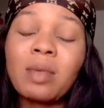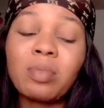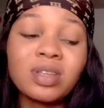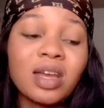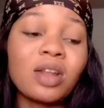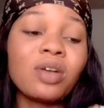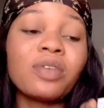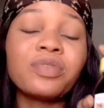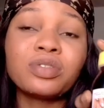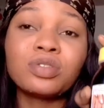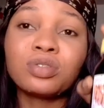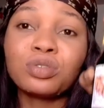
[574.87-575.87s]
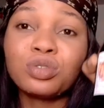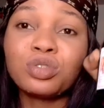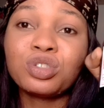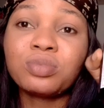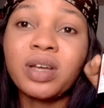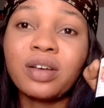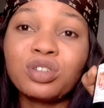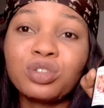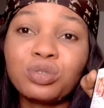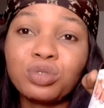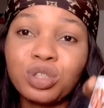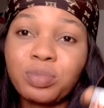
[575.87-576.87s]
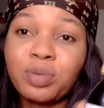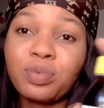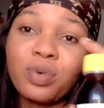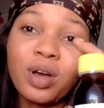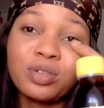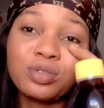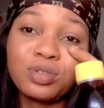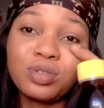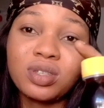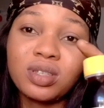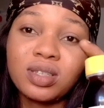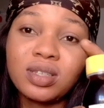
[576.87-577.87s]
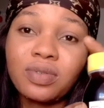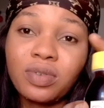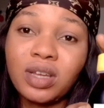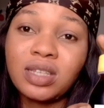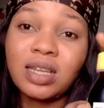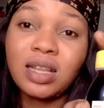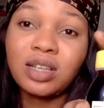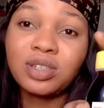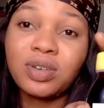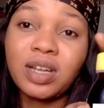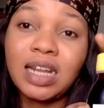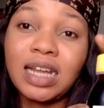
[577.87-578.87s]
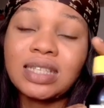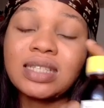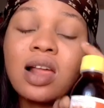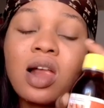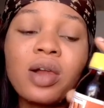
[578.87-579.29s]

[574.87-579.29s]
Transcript: But there are a lot of videos on YouTube that show the people how to use this Fongicide Natural Light.